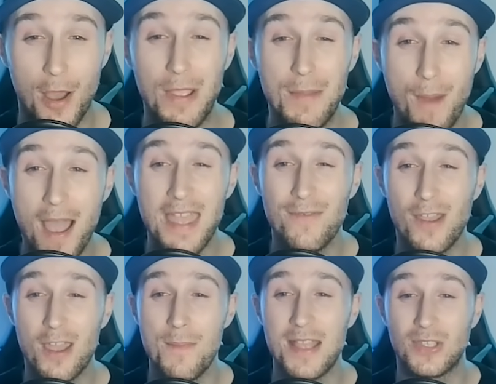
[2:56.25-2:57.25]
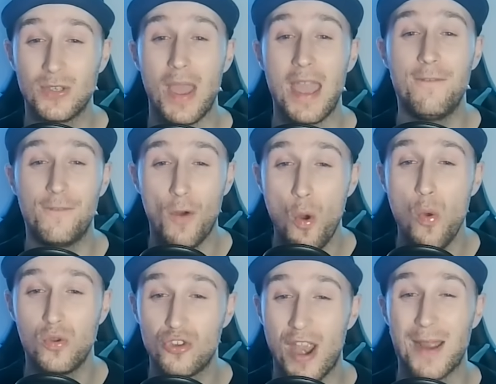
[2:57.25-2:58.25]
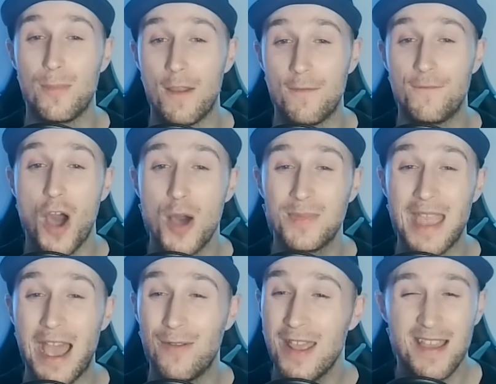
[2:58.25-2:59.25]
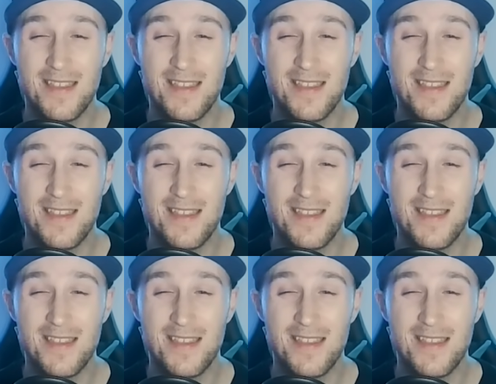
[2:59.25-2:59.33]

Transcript: We might even commit to a full Dragon Breath farm down,